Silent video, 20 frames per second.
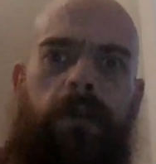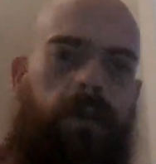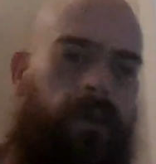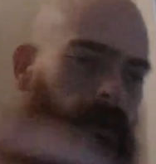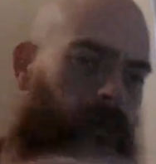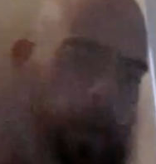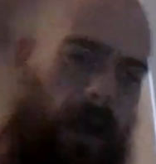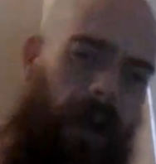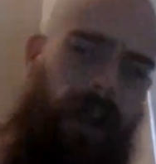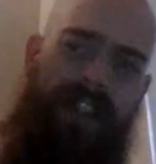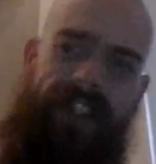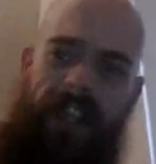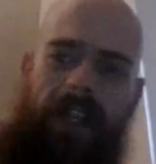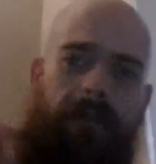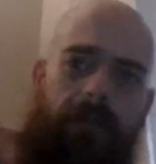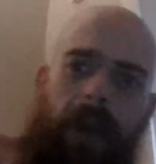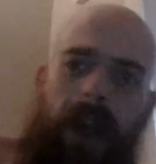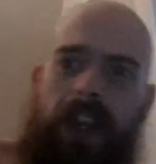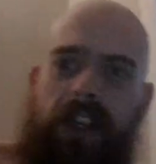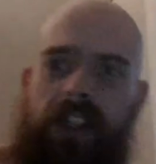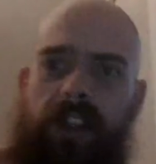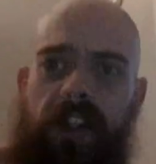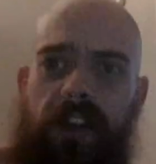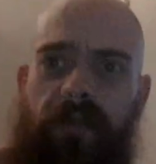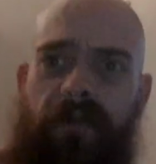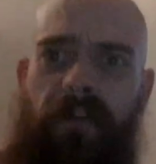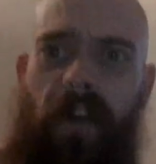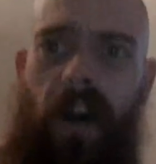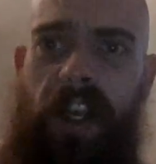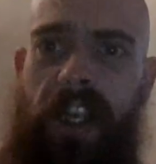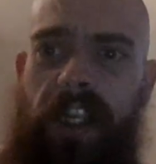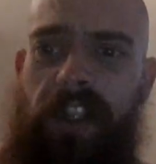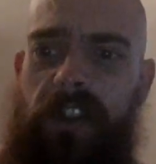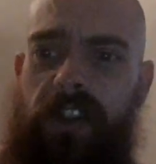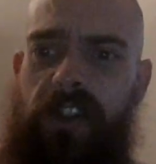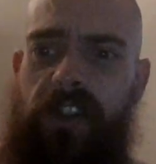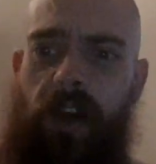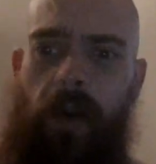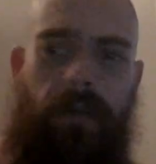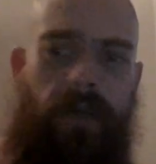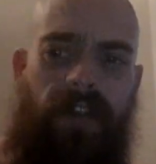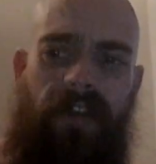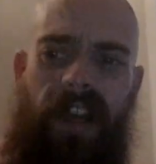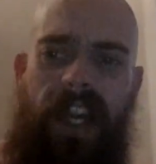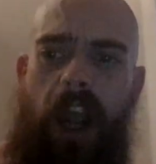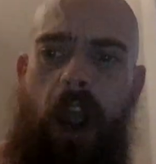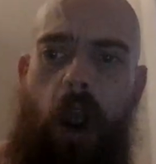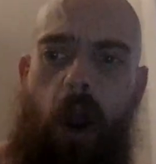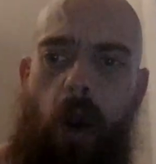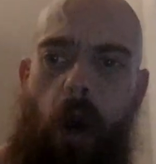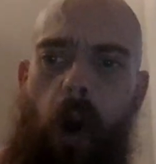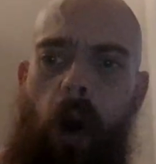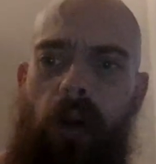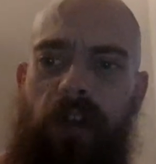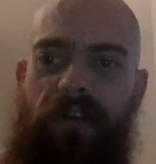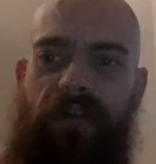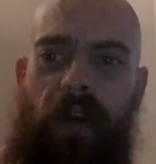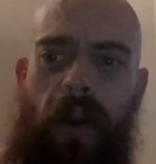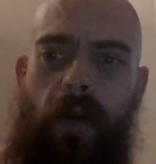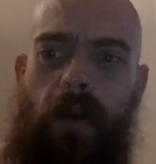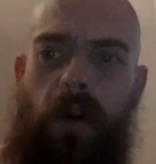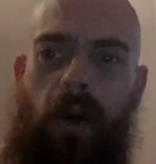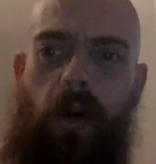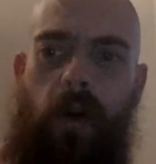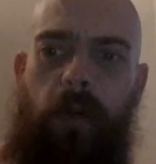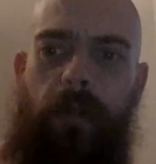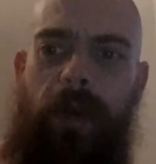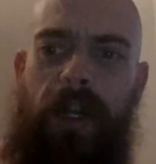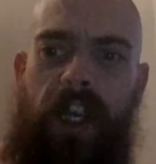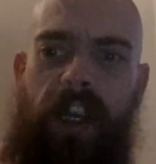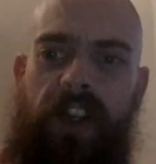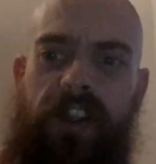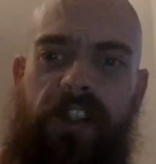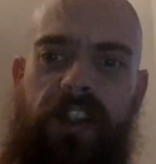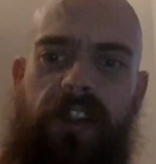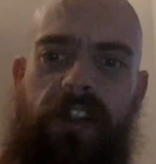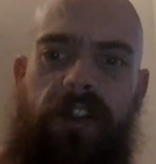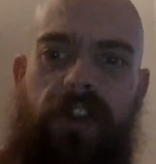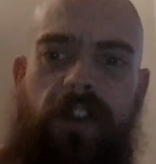Well, I didn't manage to fucking stop the video or the phone call because